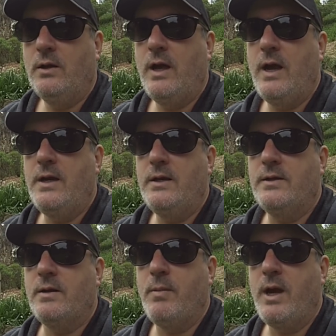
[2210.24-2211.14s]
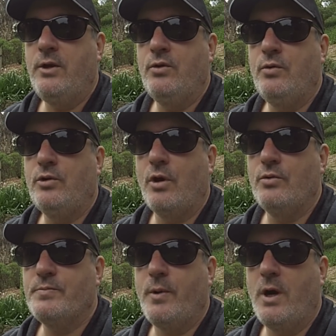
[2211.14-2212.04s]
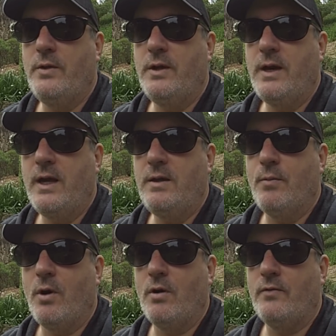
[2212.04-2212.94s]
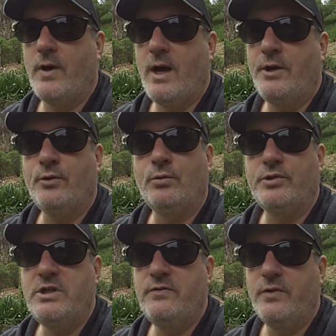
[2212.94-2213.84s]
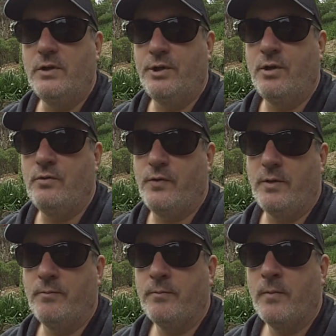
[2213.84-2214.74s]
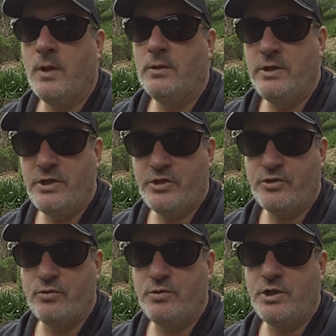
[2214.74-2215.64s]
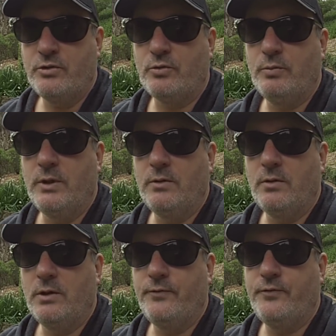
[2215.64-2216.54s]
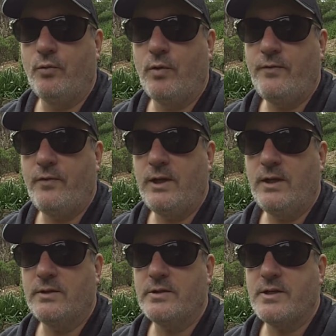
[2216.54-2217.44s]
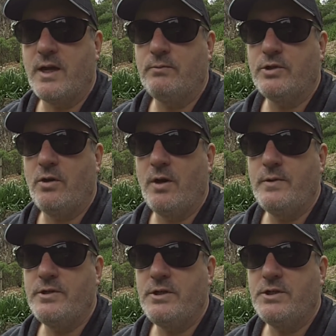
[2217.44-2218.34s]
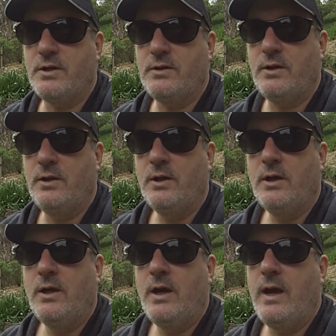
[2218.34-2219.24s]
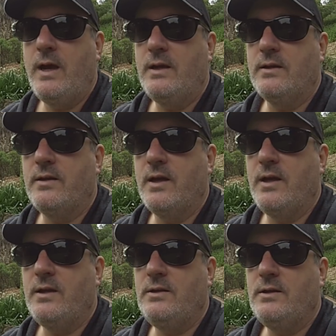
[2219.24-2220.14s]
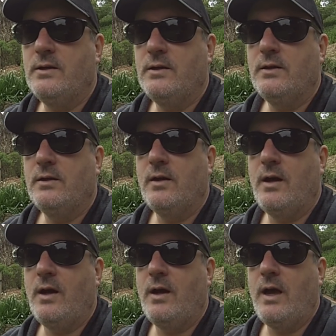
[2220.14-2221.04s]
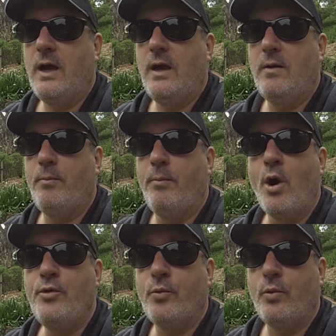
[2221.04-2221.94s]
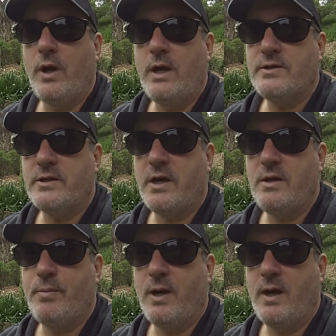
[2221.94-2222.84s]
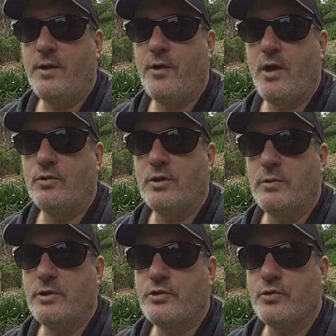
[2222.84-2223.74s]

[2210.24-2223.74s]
and a man who goes by the name of Arnold de Villanova. These two gentlemen lived roughly at the same time as each other, and they both were acetate path alchemists,